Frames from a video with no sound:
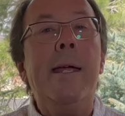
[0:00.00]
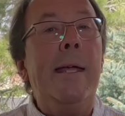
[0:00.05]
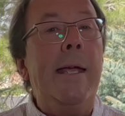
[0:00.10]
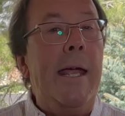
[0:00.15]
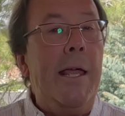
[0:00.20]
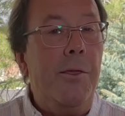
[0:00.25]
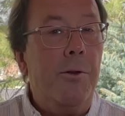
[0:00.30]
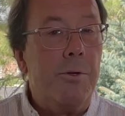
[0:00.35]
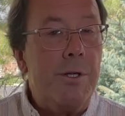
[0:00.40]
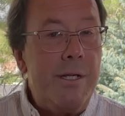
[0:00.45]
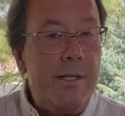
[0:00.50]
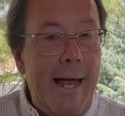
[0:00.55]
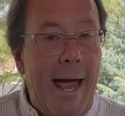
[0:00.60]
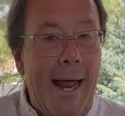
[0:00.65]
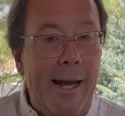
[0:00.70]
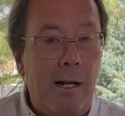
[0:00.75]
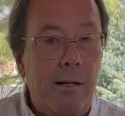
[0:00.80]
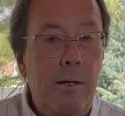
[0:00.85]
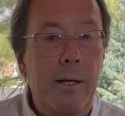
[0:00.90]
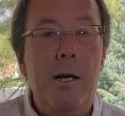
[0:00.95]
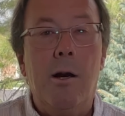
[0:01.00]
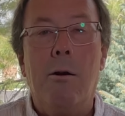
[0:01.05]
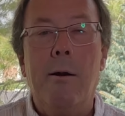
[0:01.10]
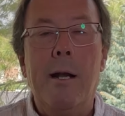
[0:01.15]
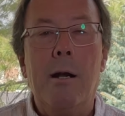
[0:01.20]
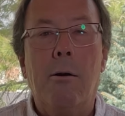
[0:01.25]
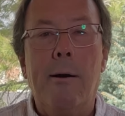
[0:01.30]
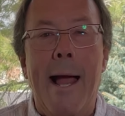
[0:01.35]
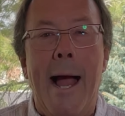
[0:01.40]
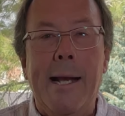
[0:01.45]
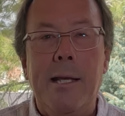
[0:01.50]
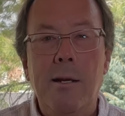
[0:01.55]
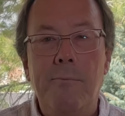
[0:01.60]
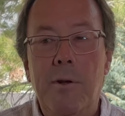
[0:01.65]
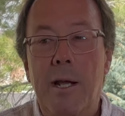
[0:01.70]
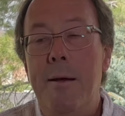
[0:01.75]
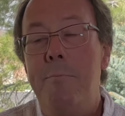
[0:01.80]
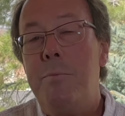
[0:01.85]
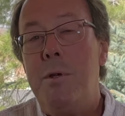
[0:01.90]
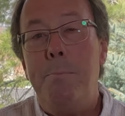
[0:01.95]
either statically or
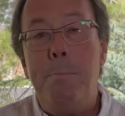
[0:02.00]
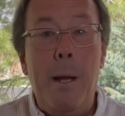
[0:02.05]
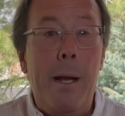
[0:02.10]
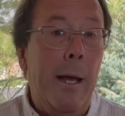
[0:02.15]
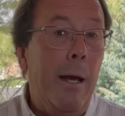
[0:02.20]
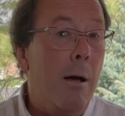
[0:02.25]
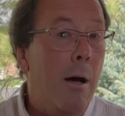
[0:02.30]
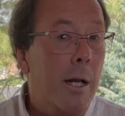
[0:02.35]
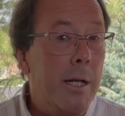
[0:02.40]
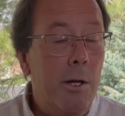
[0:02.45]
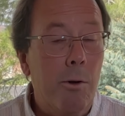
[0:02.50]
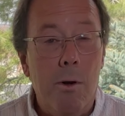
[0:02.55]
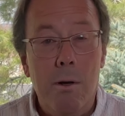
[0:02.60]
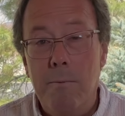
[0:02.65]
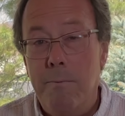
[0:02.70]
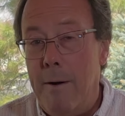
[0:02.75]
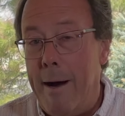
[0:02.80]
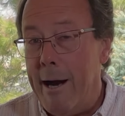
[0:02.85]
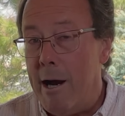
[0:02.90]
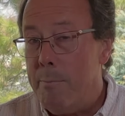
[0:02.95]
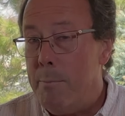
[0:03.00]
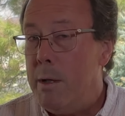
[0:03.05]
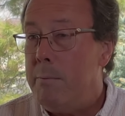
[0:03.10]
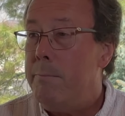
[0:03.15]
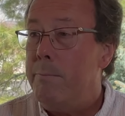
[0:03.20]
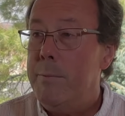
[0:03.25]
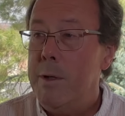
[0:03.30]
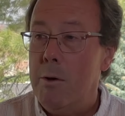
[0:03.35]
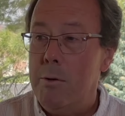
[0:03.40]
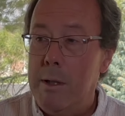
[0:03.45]
interactively, depending on your environment, your